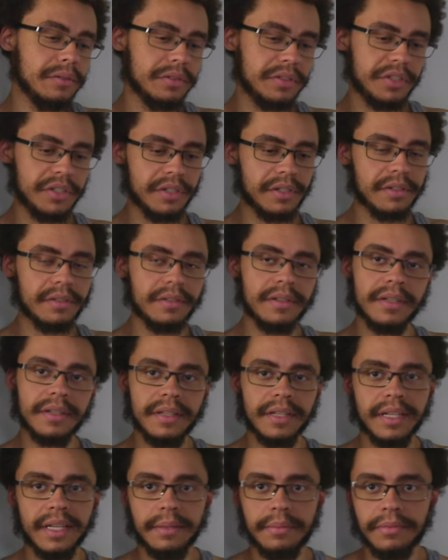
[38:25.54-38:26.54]
culture.
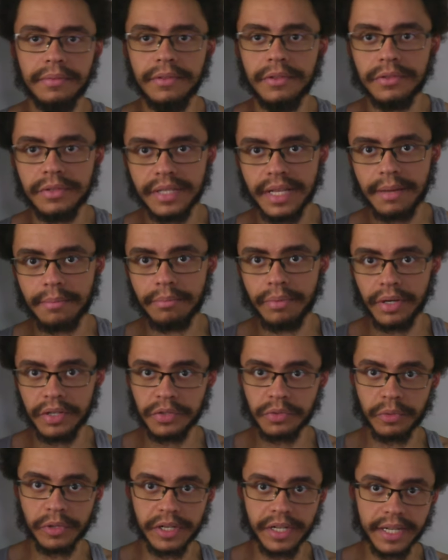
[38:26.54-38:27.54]
You keep using that
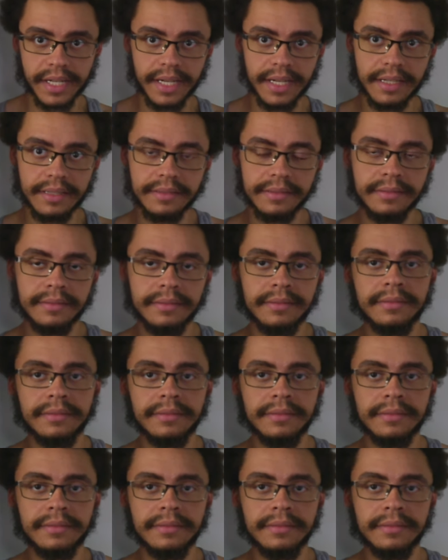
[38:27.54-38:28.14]
buzzword again.